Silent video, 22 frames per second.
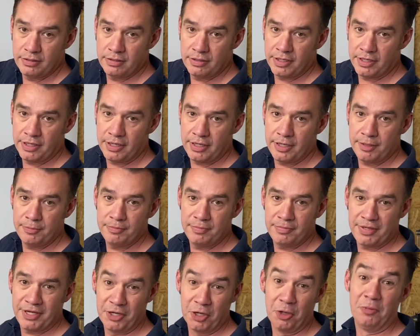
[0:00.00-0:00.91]
I
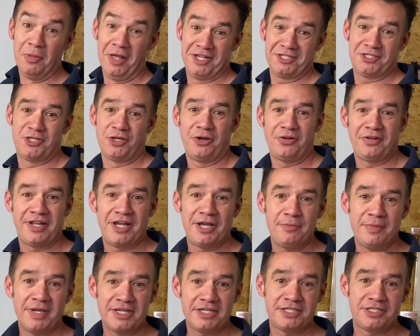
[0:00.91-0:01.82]
hope that sort of like
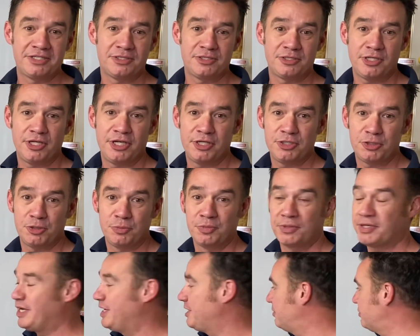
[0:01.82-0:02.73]
makes some
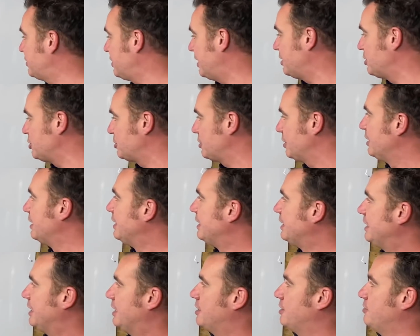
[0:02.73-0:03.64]
kind of sense.
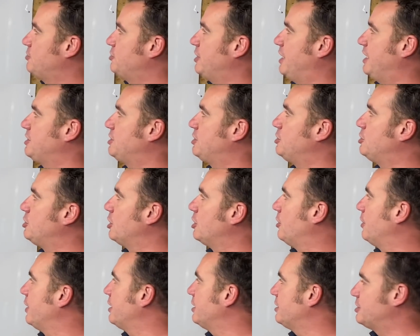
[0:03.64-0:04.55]
And I've tried to draw
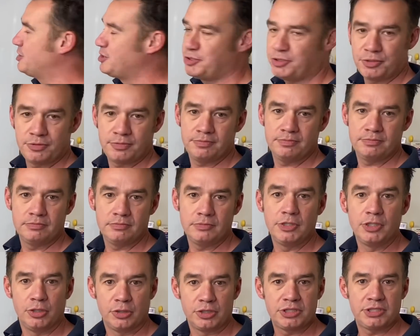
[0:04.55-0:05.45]
it as, you
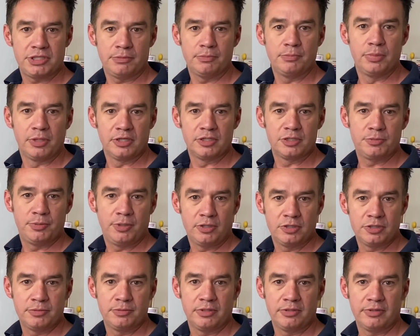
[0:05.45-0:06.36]
know, simple as
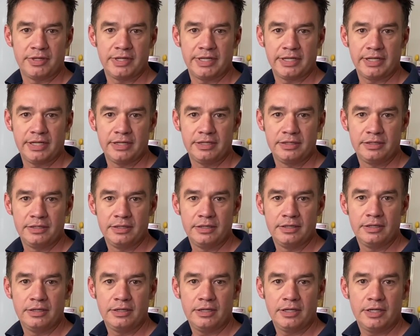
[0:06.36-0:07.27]
possible, really.
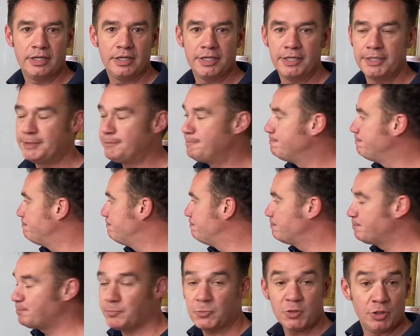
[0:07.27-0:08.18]

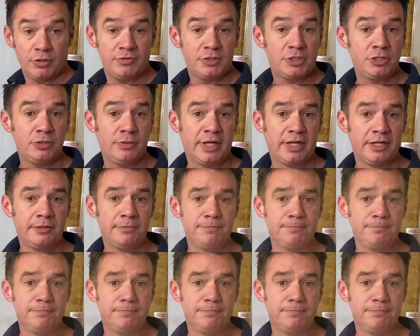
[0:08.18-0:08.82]
Over to you, Alan.